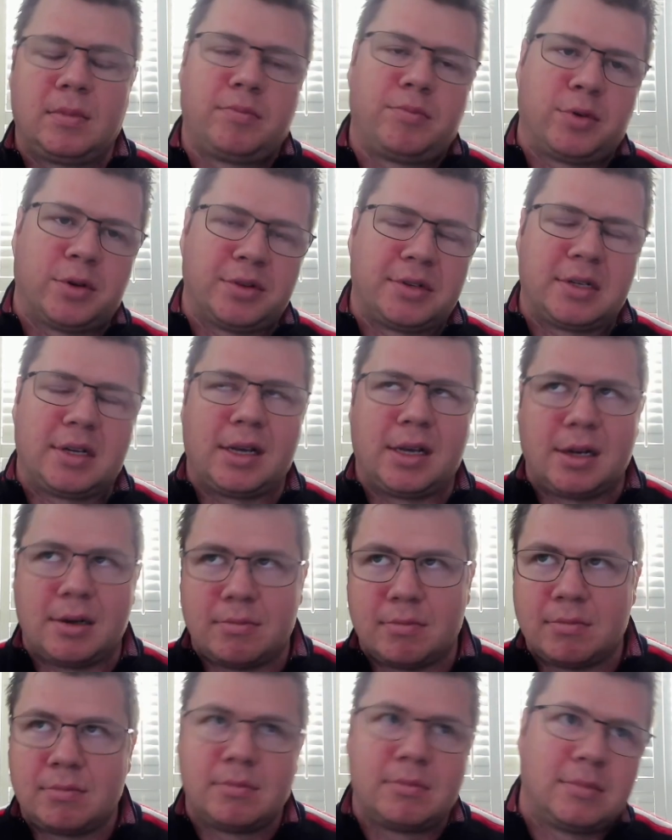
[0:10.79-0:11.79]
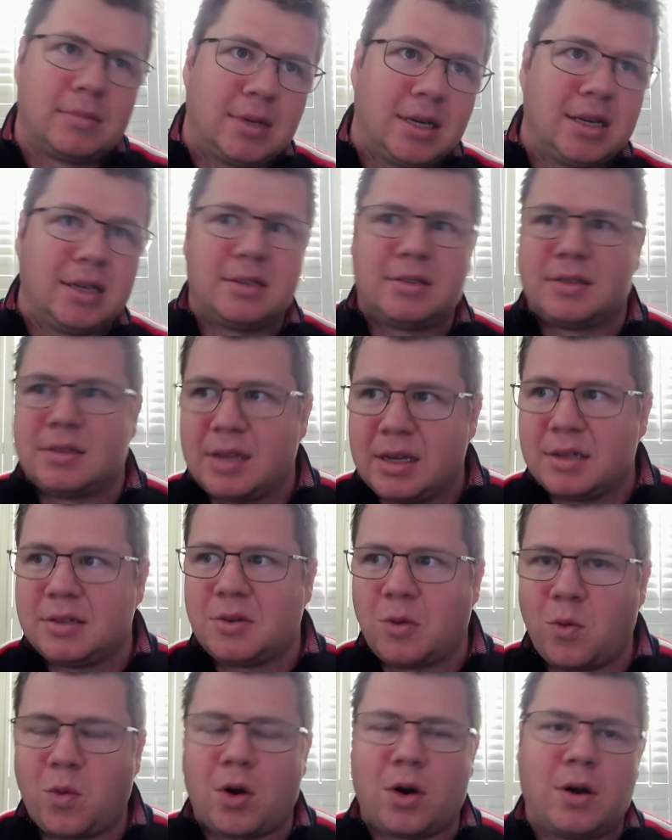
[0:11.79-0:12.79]
Pristine is, is
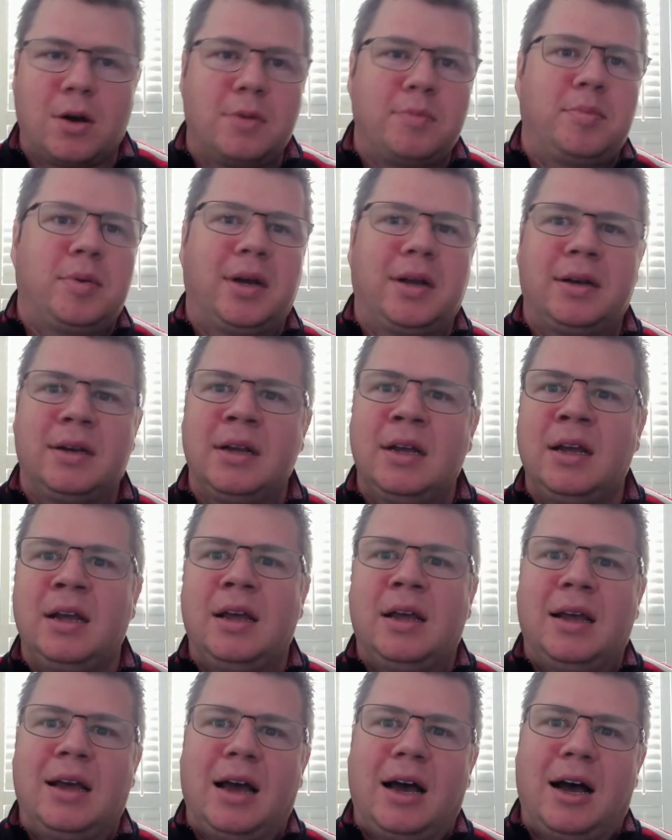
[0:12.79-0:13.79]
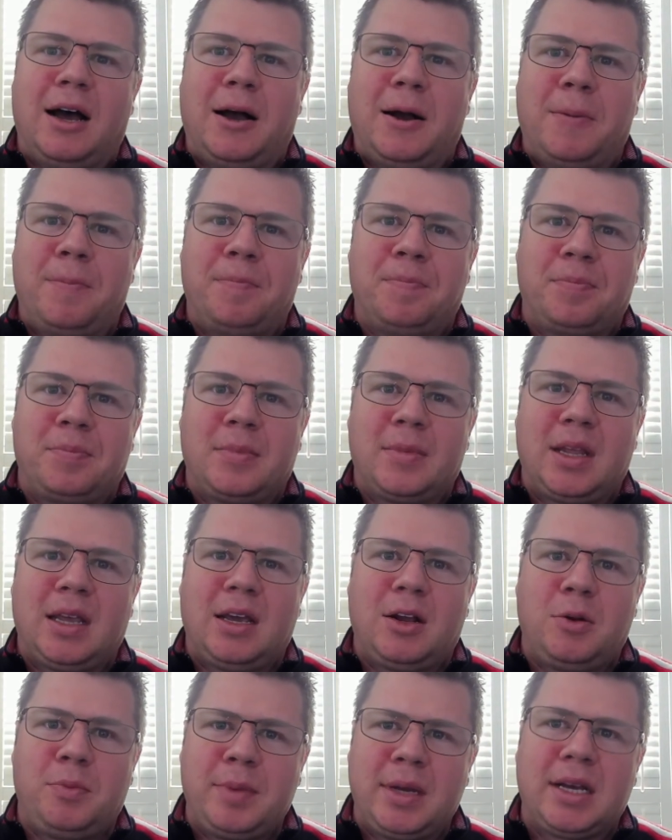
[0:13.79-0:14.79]
a word, but um,
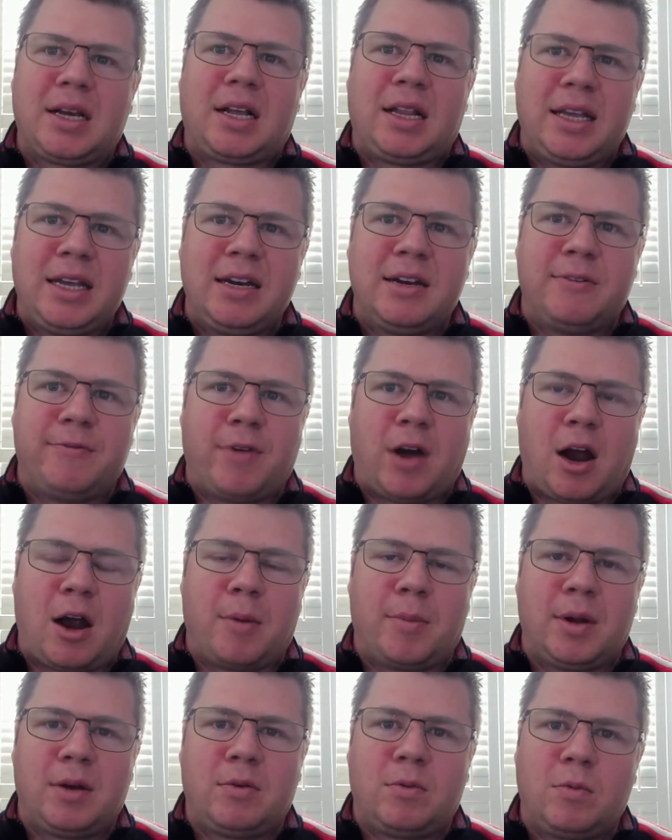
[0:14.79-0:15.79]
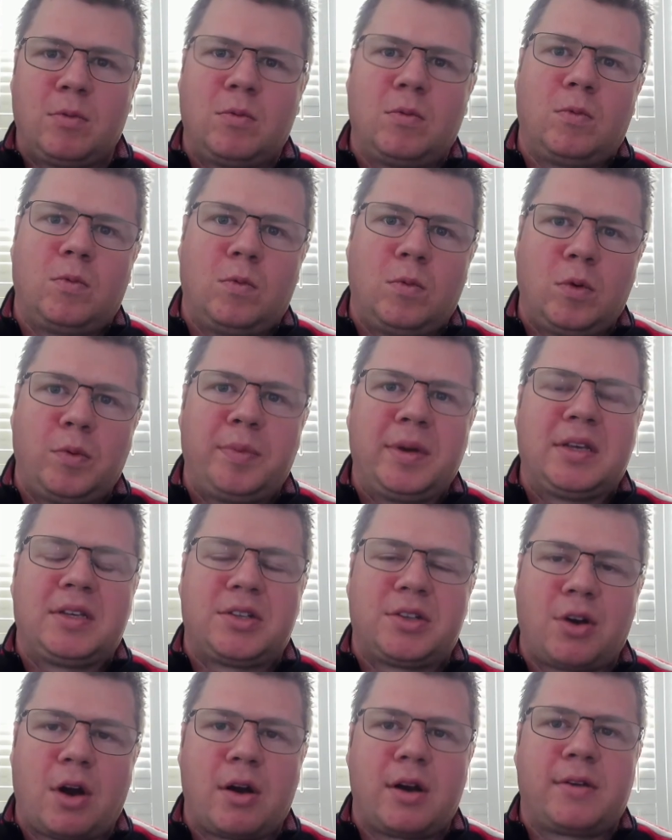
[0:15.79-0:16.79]
it'll be a clean environment. We'll be
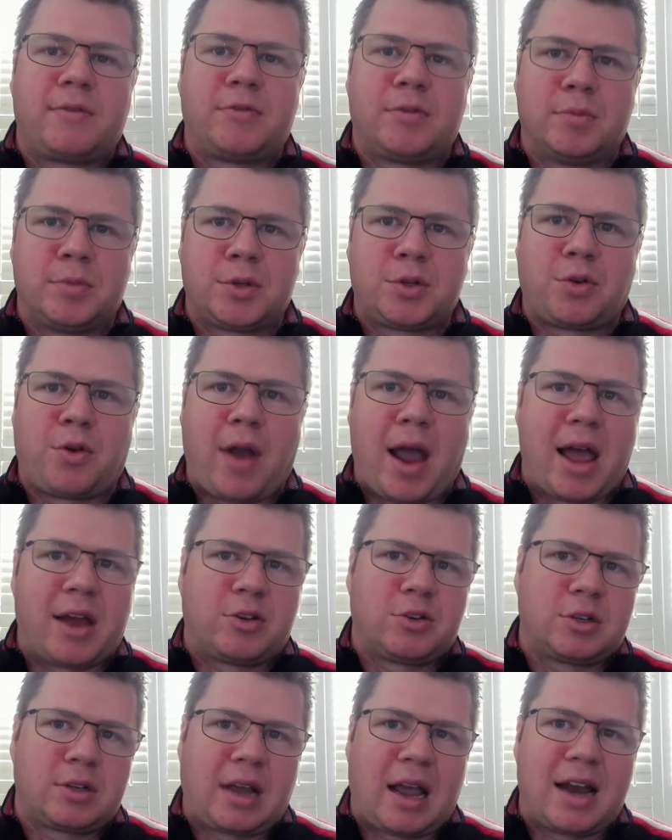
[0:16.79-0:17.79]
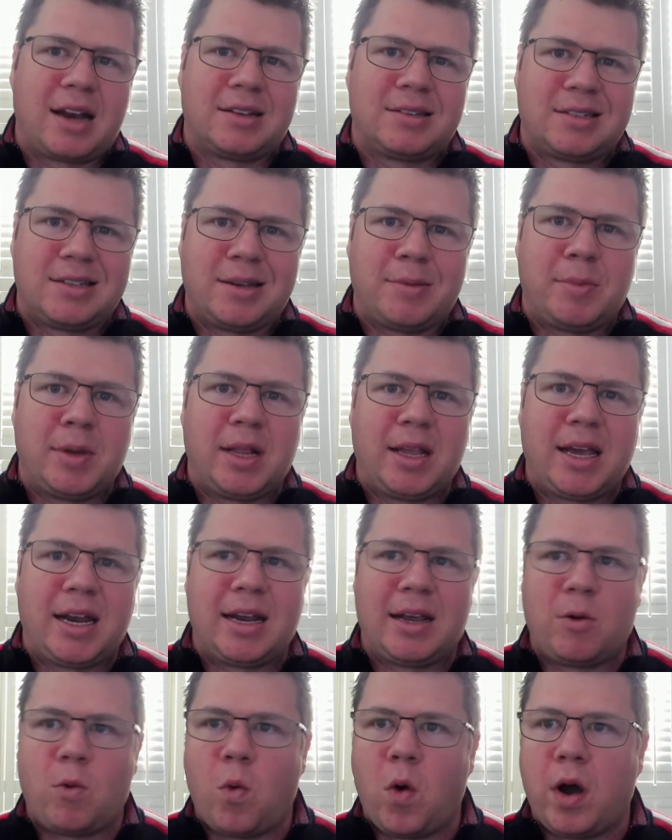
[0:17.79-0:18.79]
starting from scratch, kind of
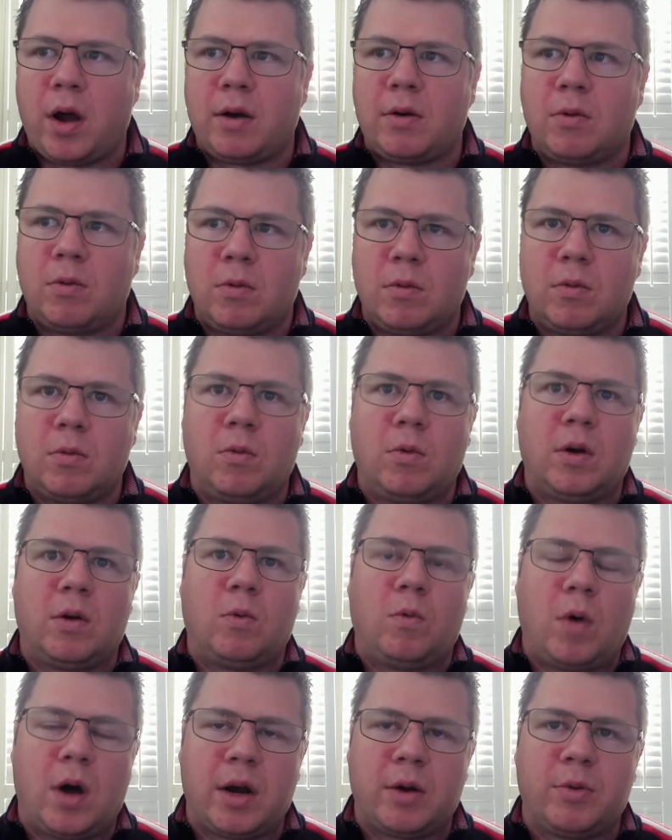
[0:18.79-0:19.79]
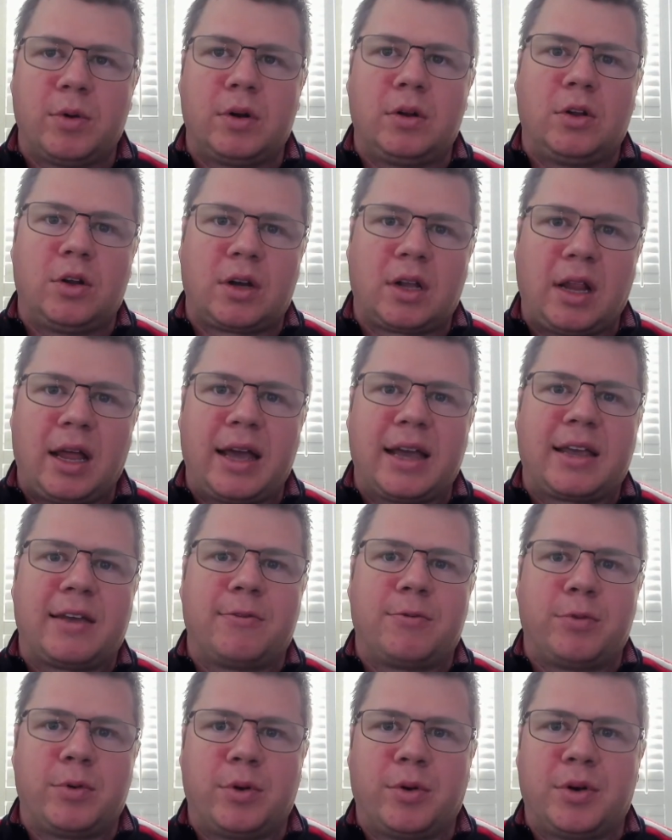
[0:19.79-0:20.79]
simulating what, what it would look like
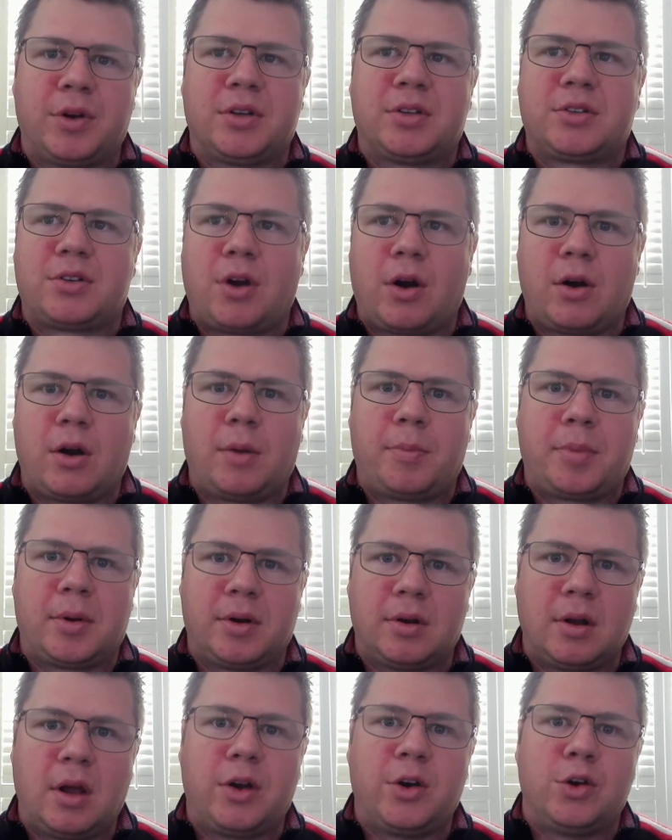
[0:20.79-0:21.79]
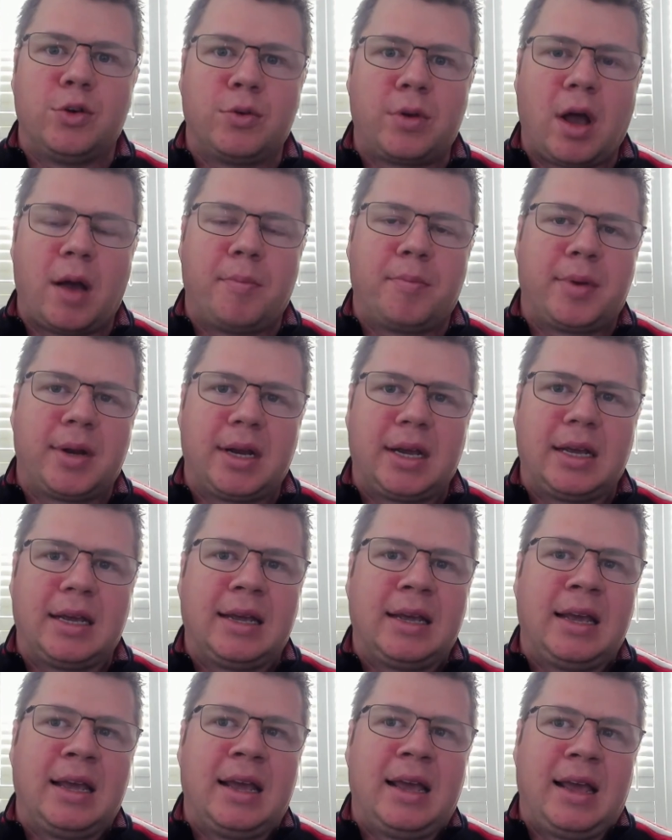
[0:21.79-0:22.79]
if we were to start up a, a new company
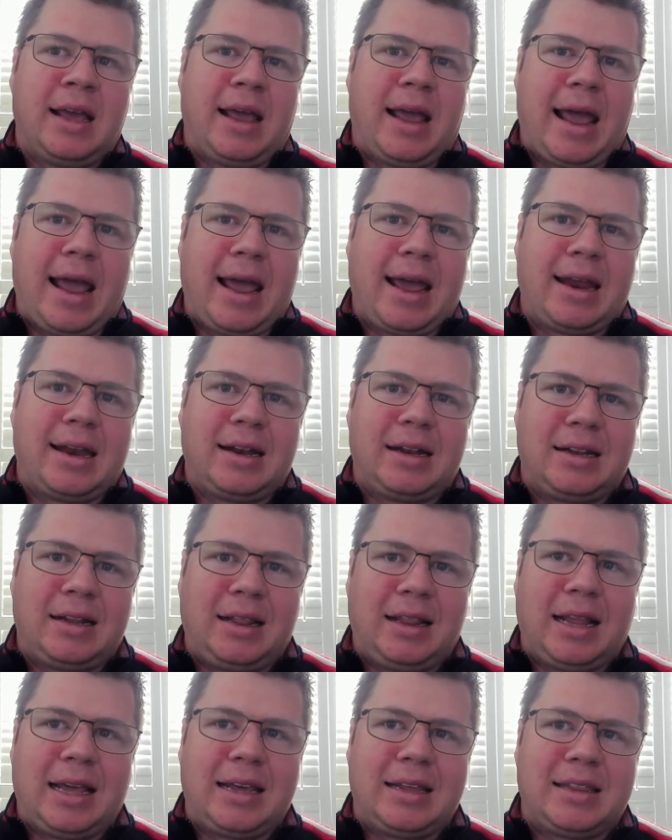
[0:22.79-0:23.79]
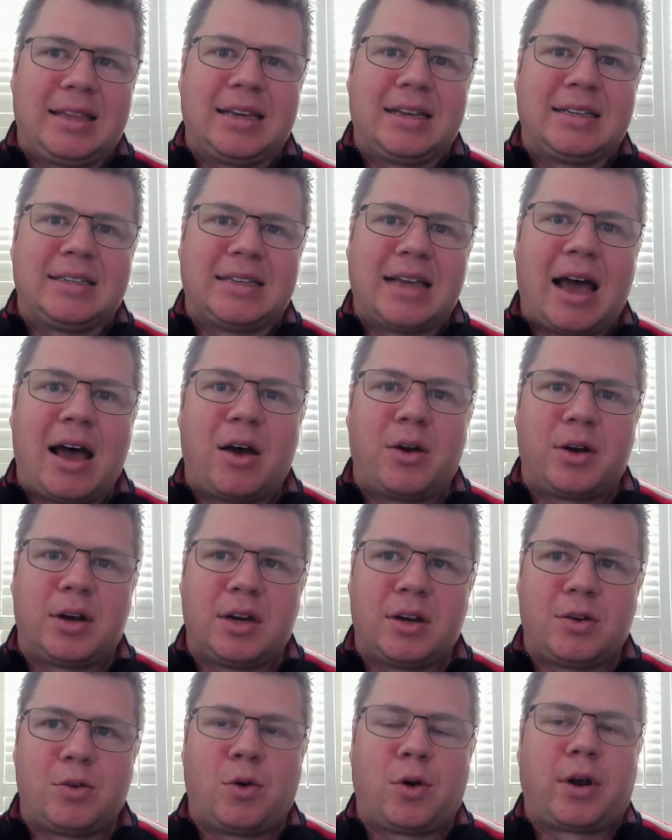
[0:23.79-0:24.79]
and lay things out in
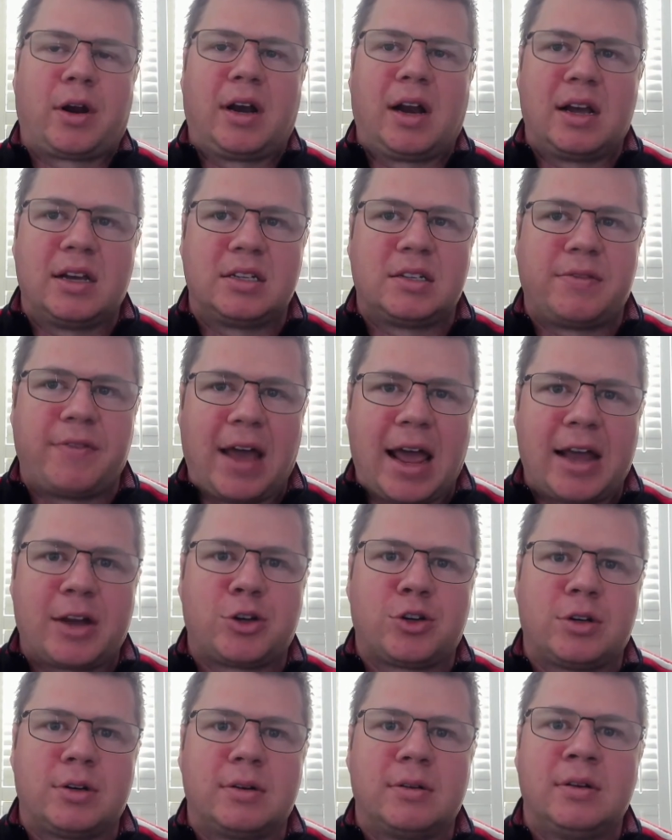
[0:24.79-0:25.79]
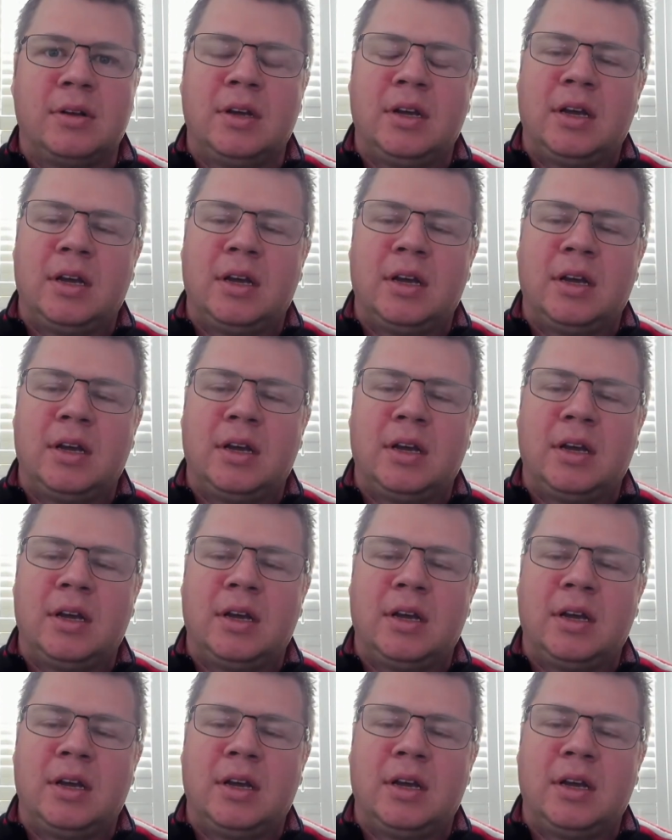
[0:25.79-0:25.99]
an organized fashion.